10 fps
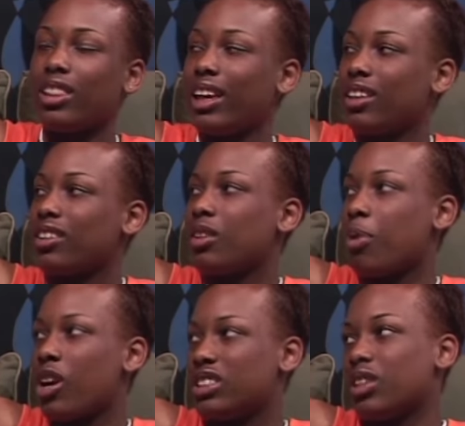like the
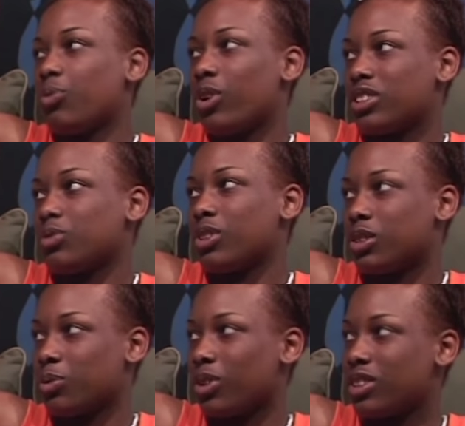parties get worse and worse
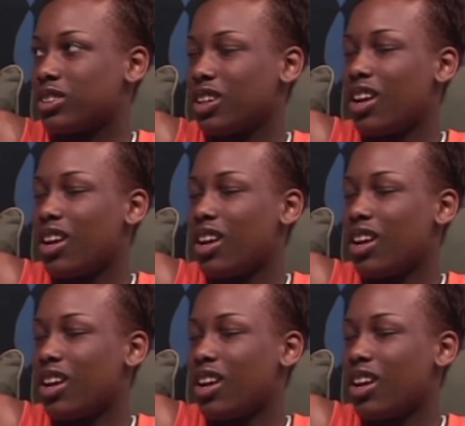and worse.